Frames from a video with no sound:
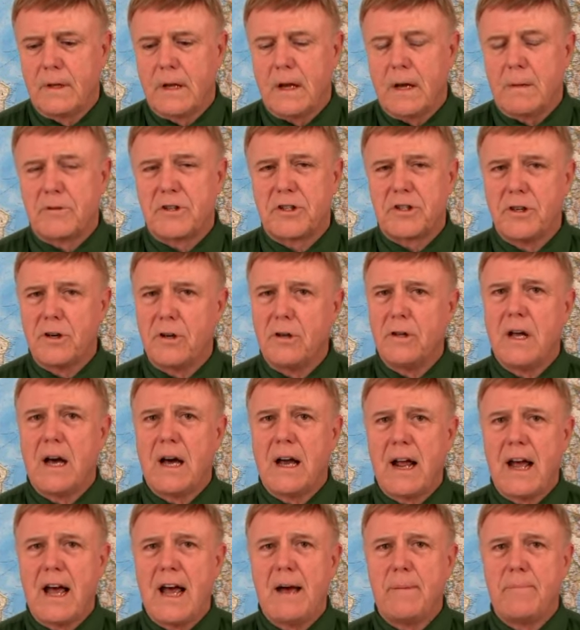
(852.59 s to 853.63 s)
I'm still
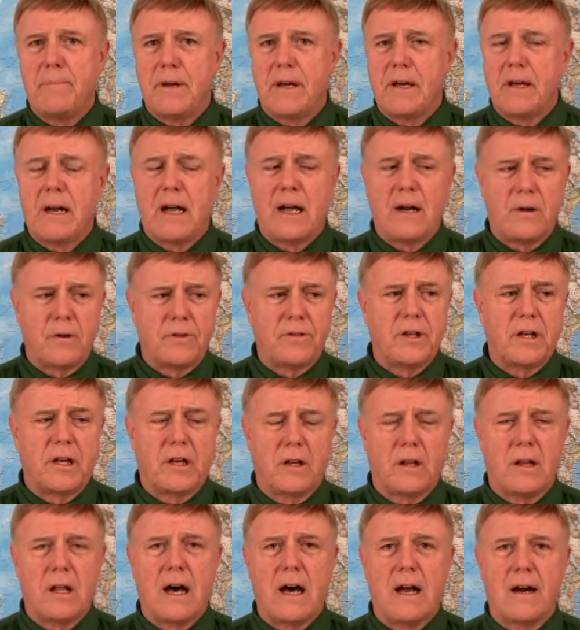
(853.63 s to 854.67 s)
not happy, and I don't think
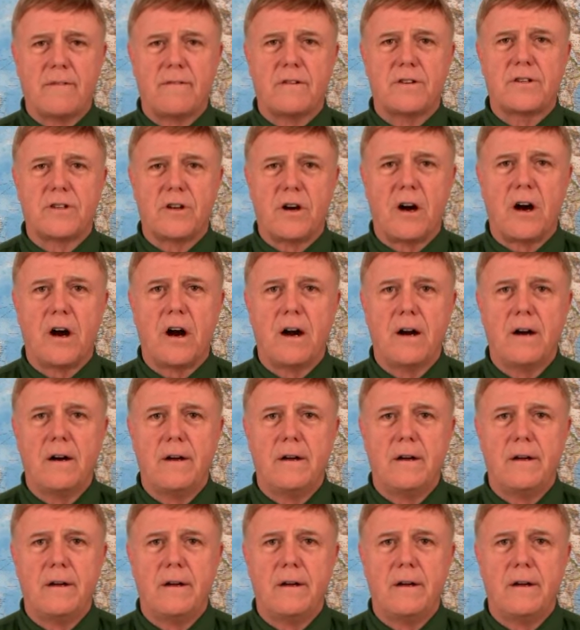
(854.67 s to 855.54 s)
a lot of us are.